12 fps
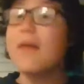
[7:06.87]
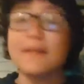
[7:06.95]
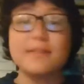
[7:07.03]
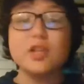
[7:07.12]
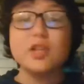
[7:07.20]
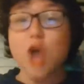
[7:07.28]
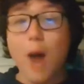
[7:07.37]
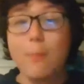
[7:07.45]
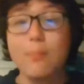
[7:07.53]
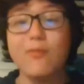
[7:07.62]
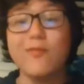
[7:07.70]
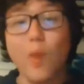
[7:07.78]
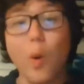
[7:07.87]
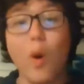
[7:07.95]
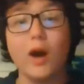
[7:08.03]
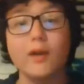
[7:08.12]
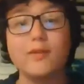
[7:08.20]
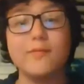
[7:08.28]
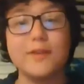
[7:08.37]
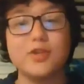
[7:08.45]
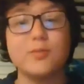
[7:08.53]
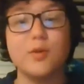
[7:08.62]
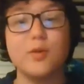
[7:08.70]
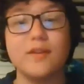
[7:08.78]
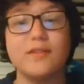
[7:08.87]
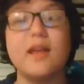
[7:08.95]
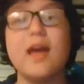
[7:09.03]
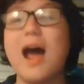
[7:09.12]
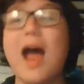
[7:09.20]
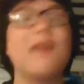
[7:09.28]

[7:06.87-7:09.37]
think the top 4 Fincher movies I